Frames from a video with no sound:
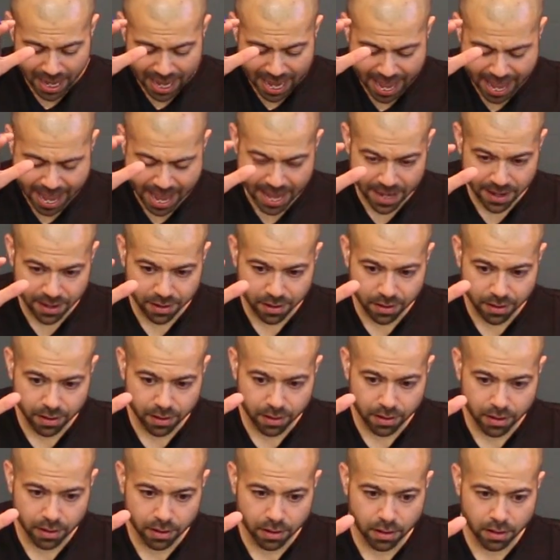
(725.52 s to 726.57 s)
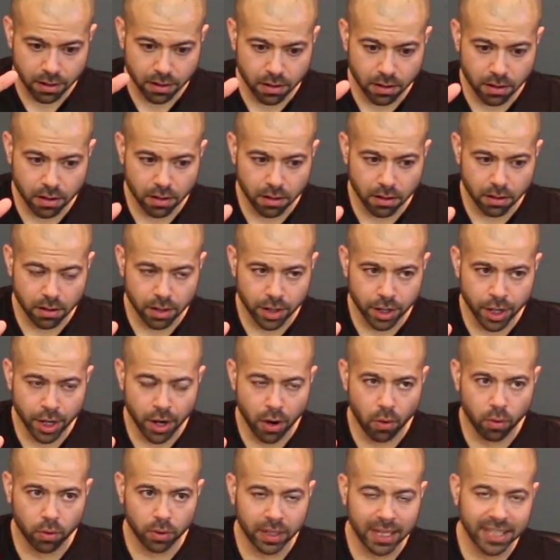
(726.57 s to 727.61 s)
And
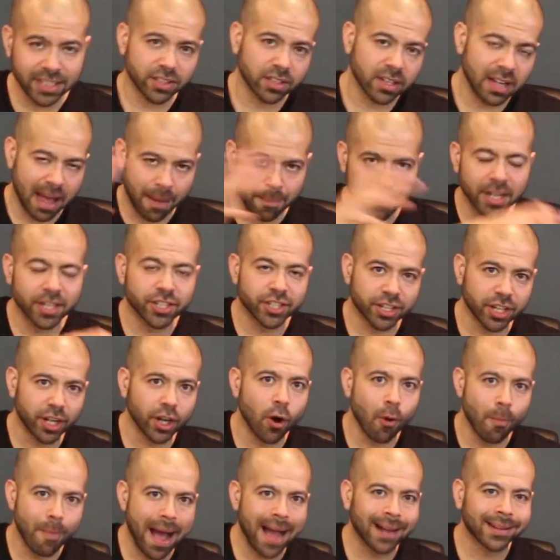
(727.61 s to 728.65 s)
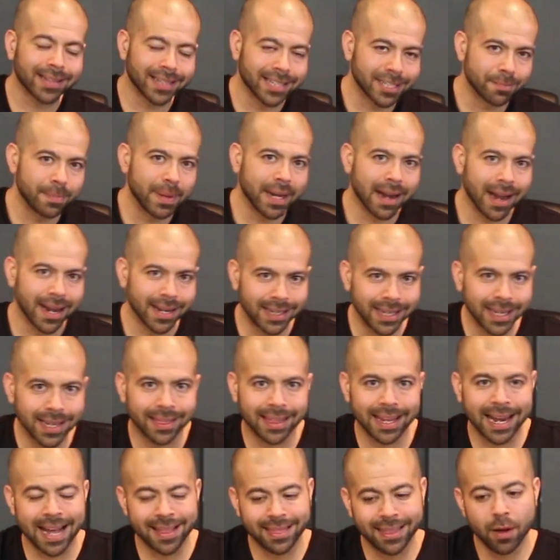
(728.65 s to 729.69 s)
I'm just going to go back to this big idea
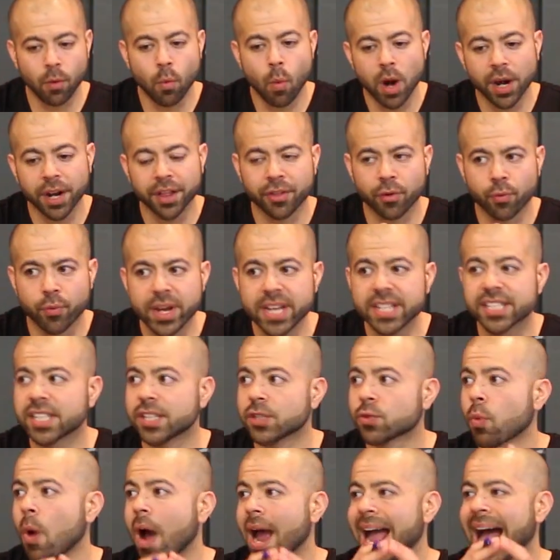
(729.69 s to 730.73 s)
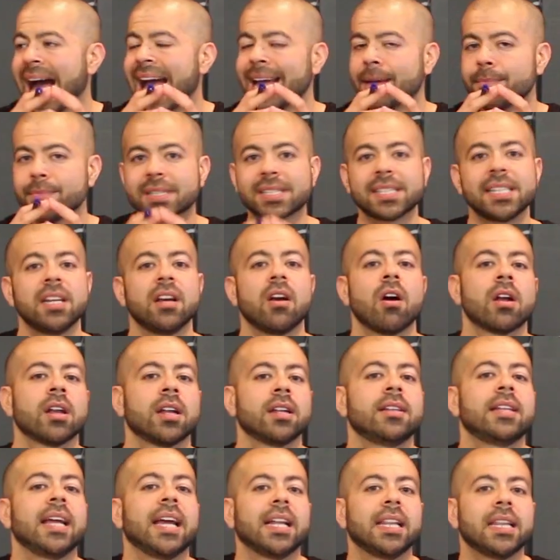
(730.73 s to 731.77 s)
thing. I think one of the reasons why I am seeing on
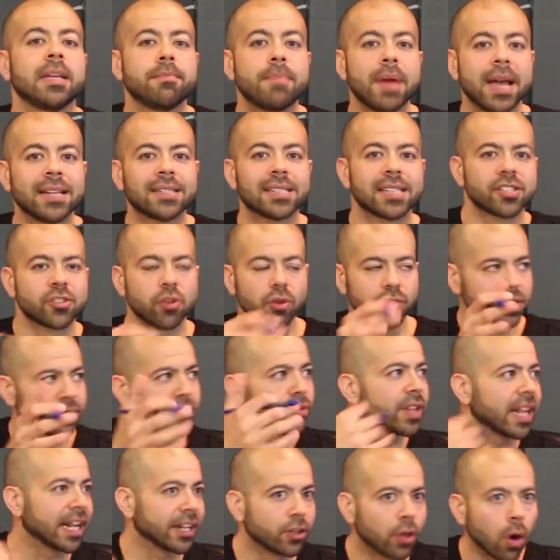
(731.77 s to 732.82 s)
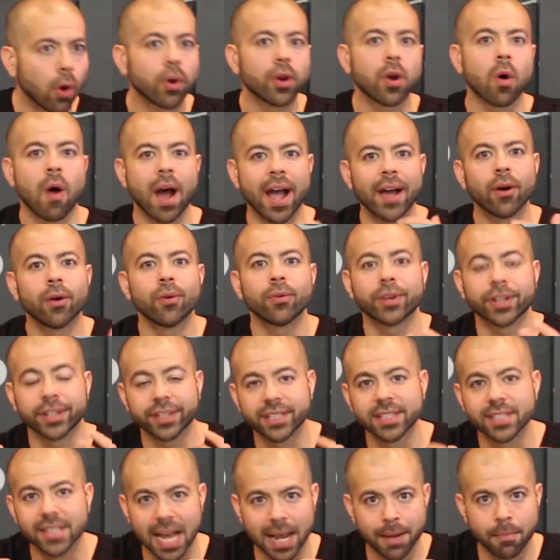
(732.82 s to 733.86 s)
a daily basis, those of you that don't know, I own a
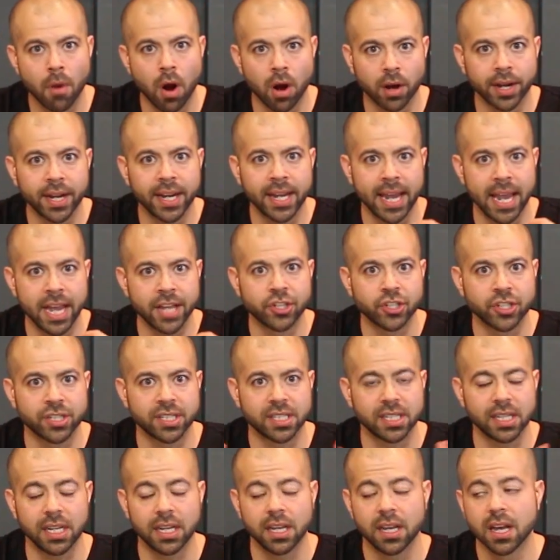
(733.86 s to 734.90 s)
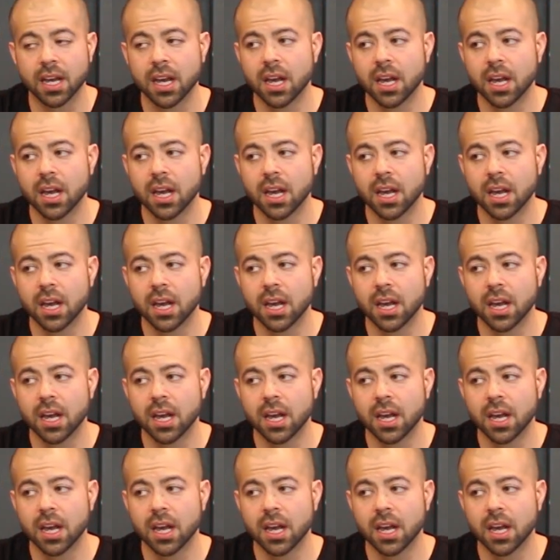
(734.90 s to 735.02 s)
design marketing agency,